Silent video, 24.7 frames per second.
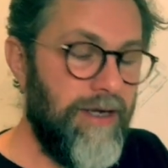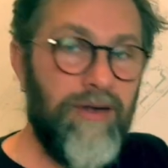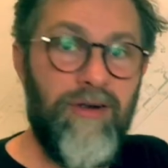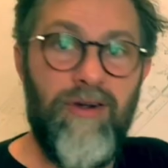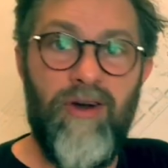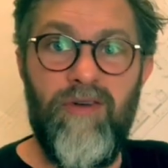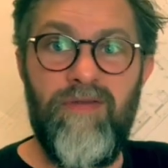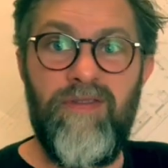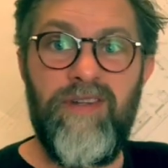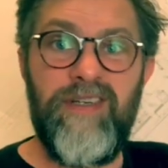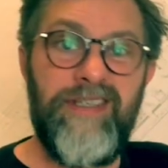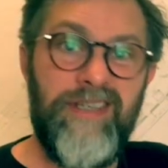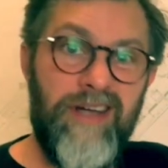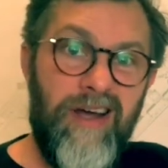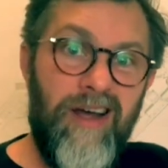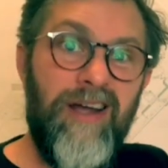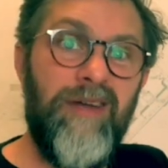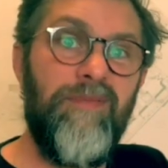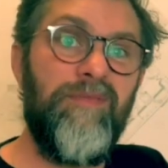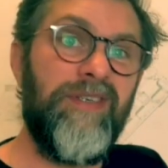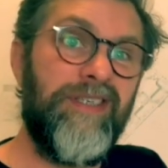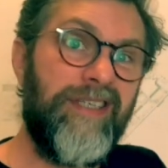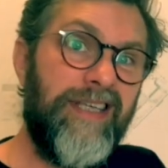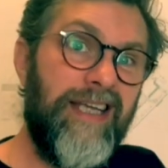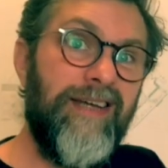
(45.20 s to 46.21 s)
got the
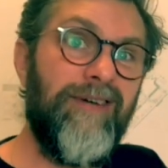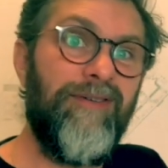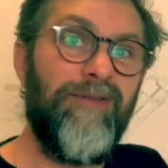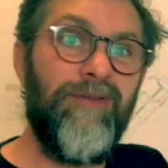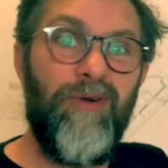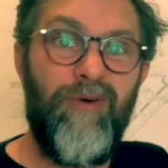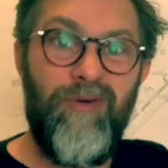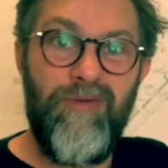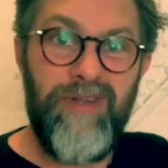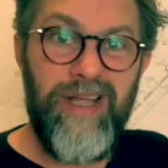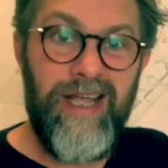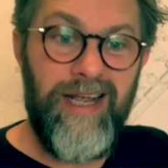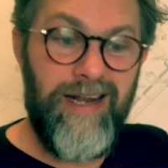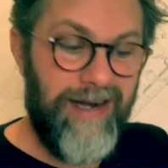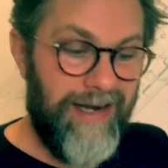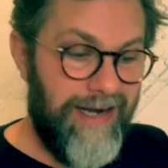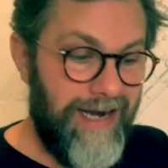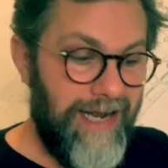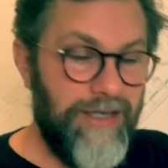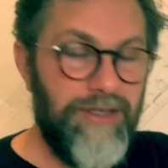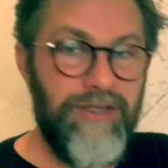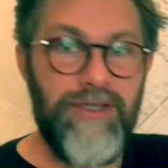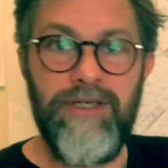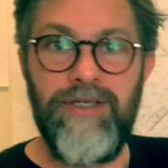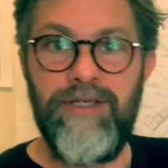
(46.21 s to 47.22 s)
time, the skill, or the
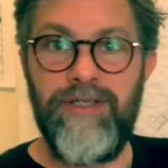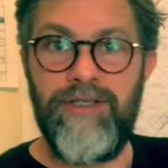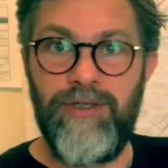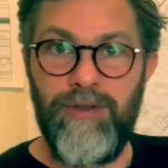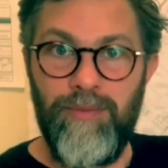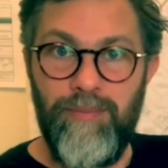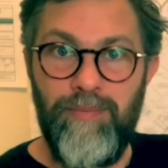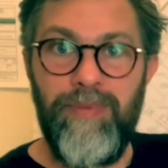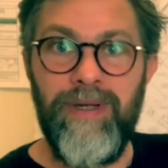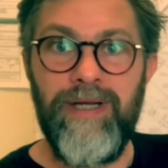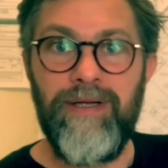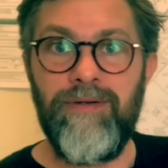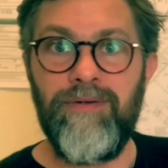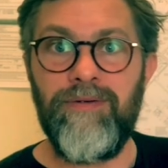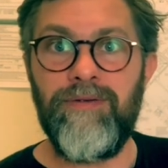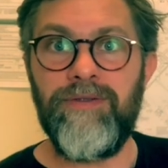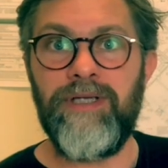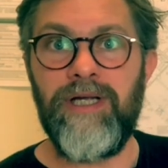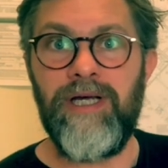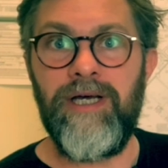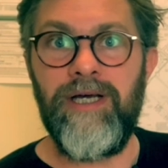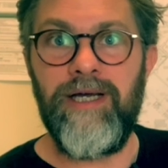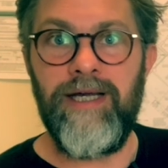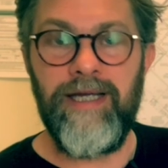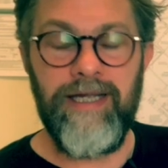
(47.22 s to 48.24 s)
inclination to
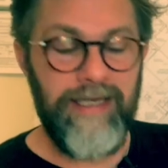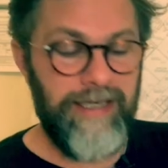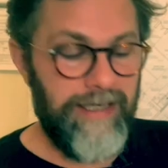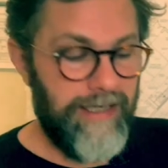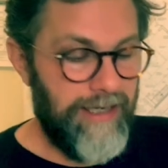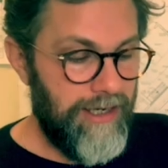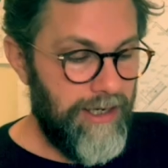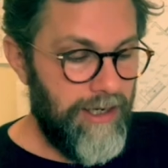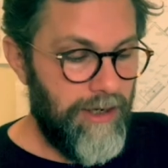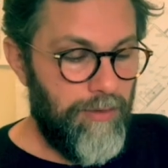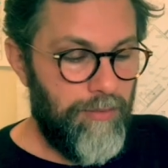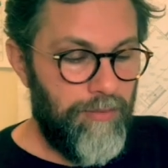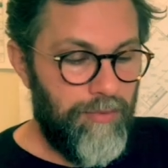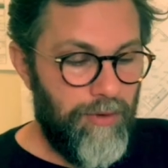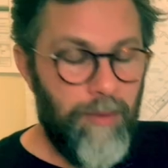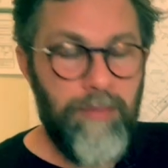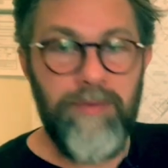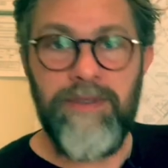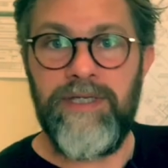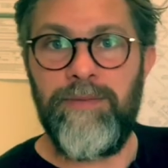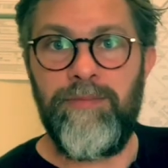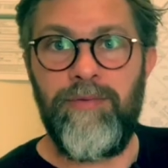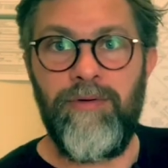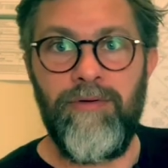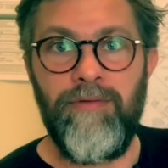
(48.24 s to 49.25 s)
build a
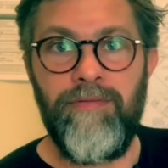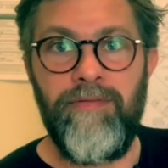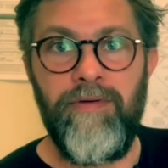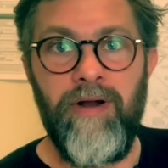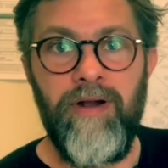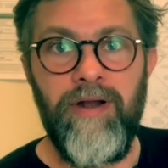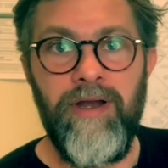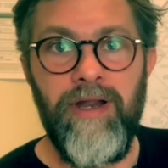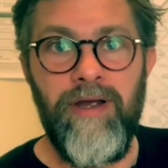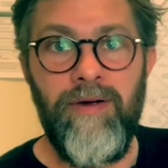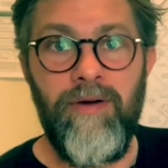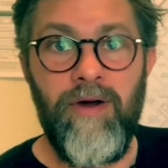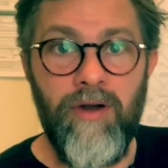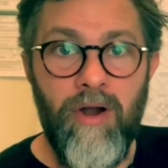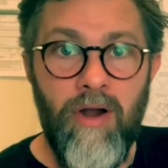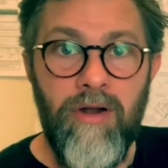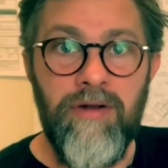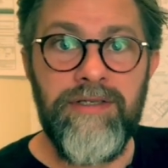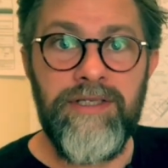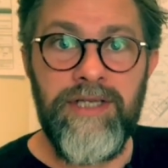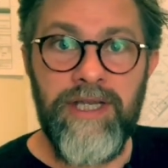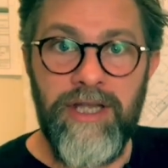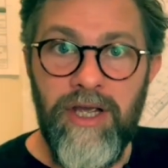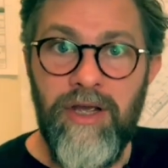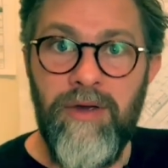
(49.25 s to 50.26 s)
property portfolio, and
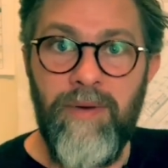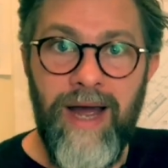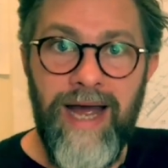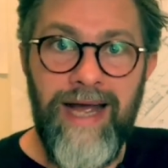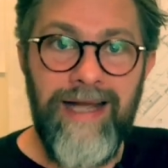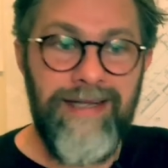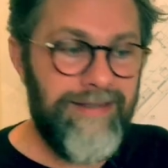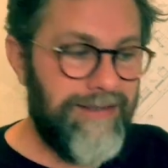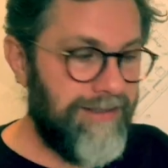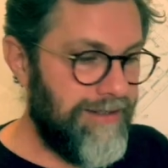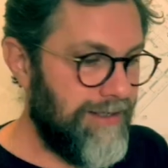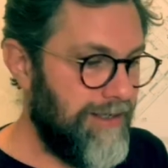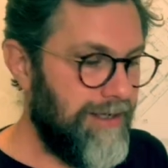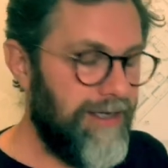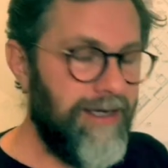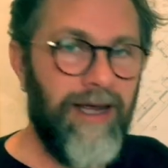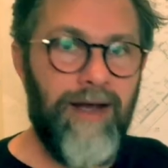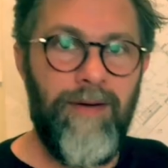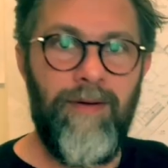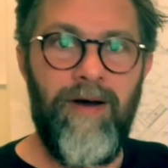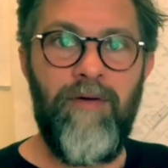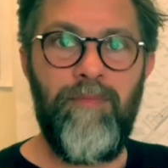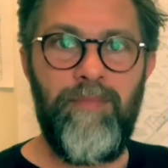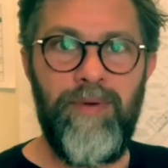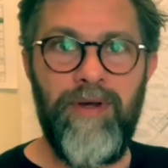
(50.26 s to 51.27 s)
honestly, who has? You
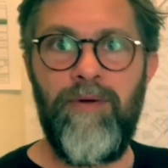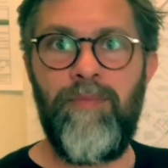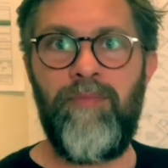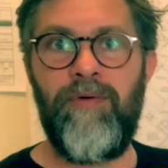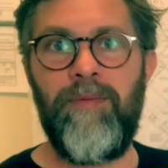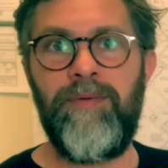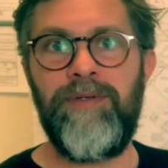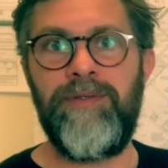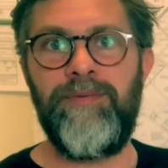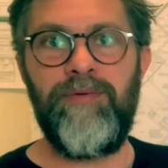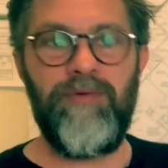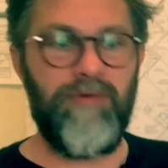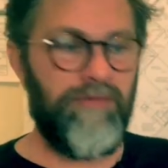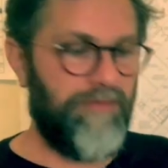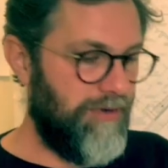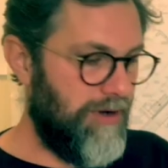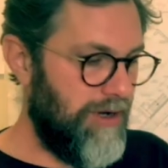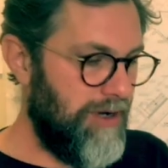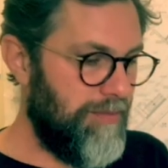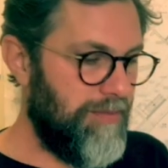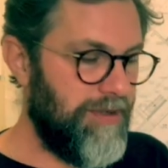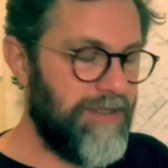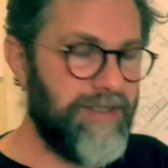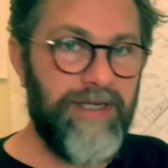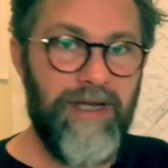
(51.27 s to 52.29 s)
know, I built a property
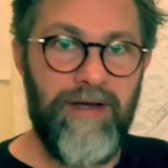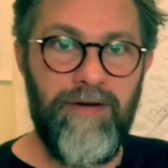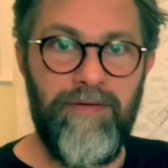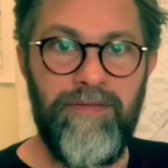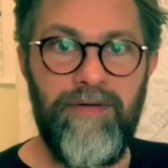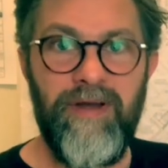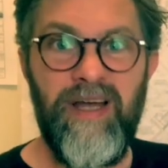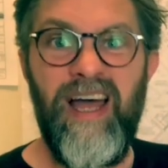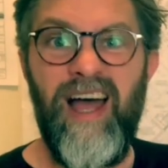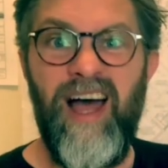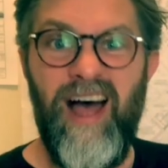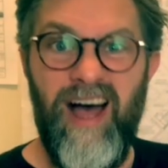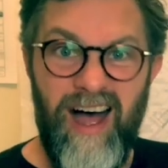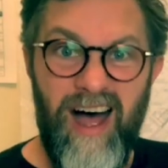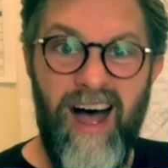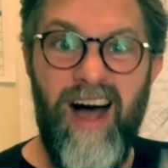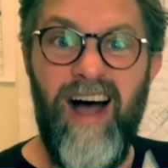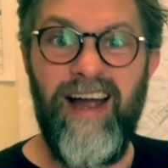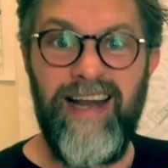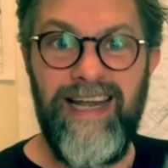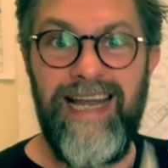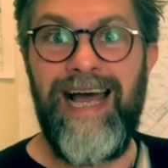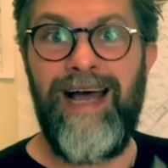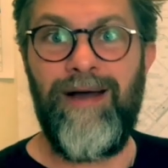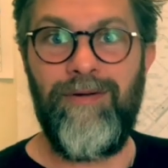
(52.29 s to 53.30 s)
portfolio myself.
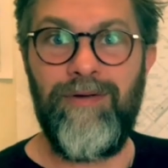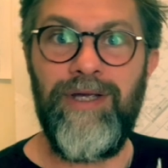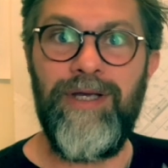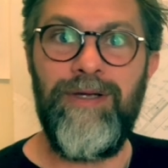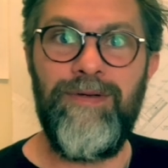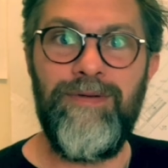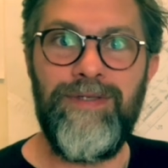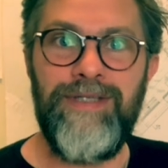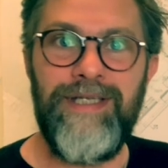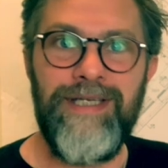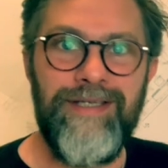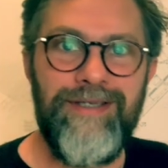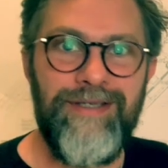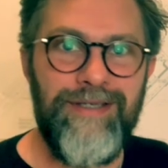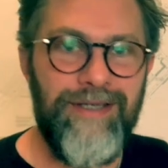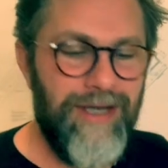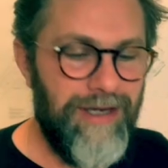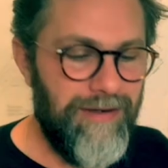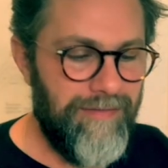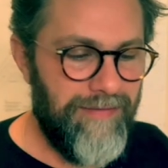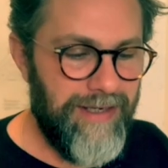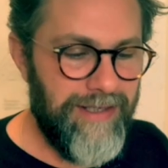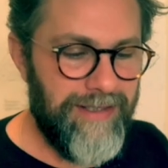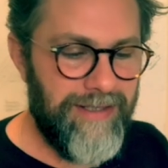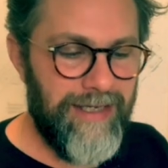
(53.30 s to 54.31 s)
I now use this
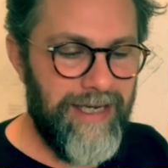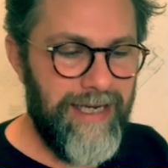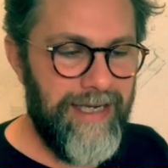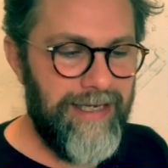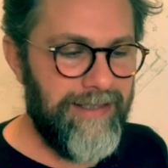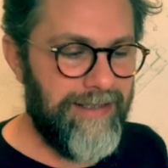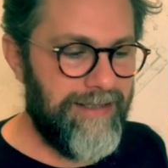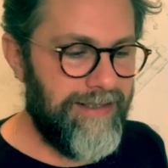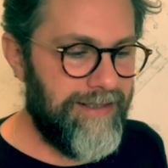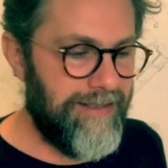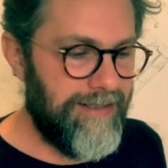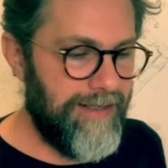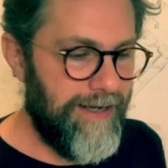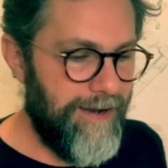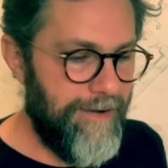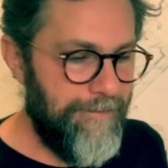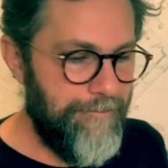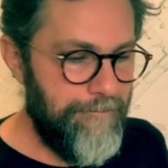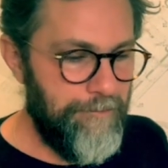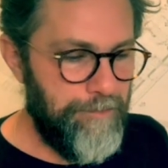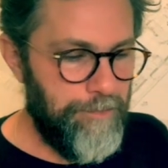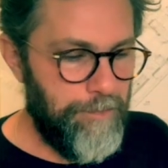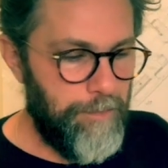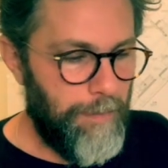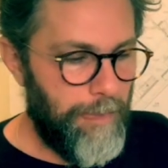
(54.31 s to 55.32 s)
service. It's
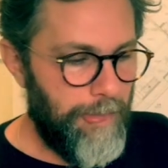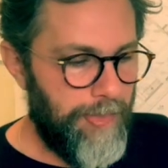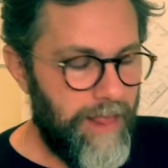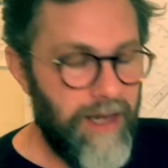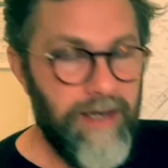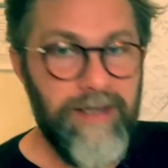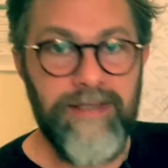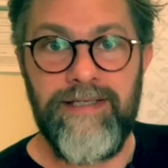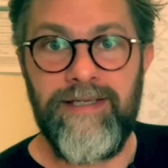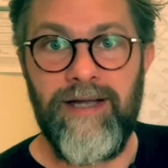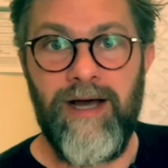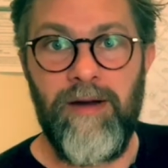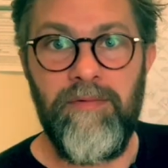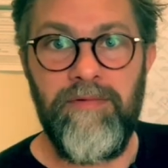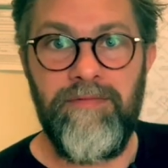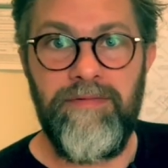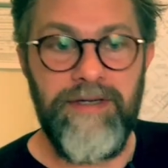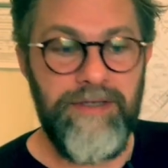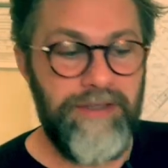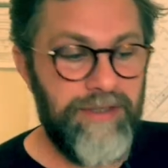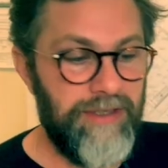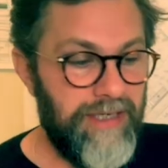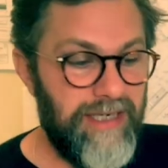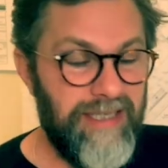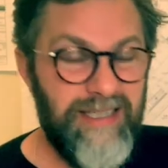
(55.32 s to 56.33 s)
it's time
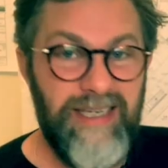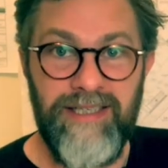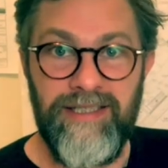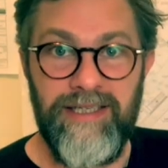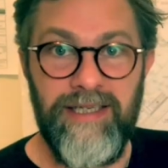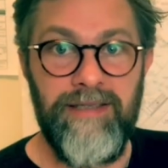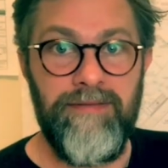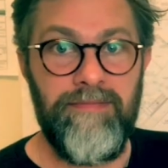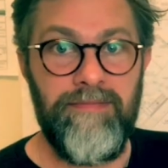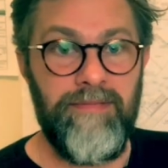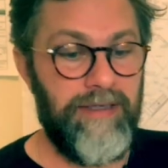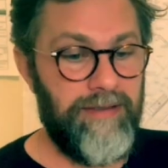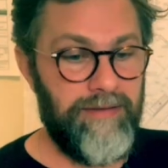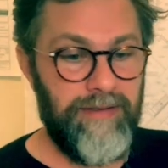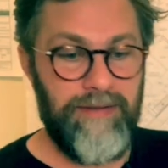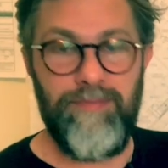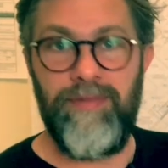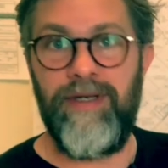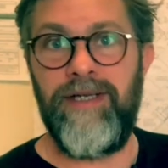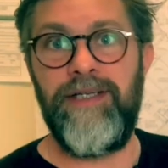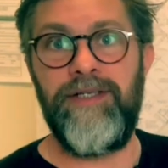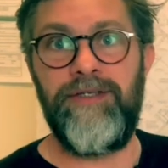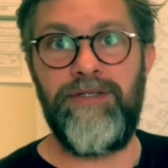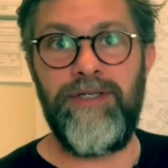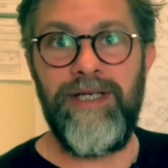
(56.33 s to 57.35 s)
efficient. It's actually
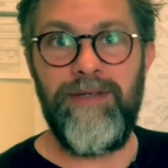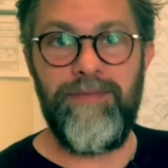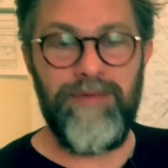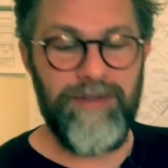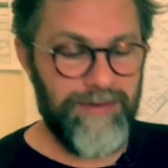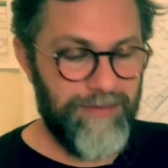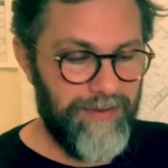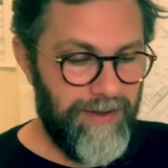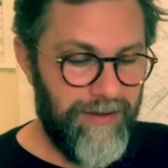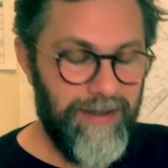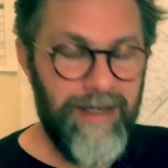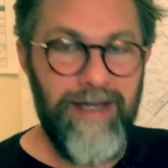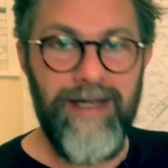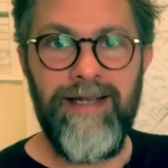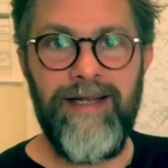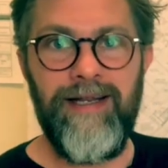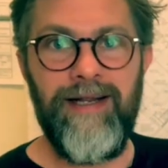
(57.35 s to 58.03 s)
bloody cheap as well.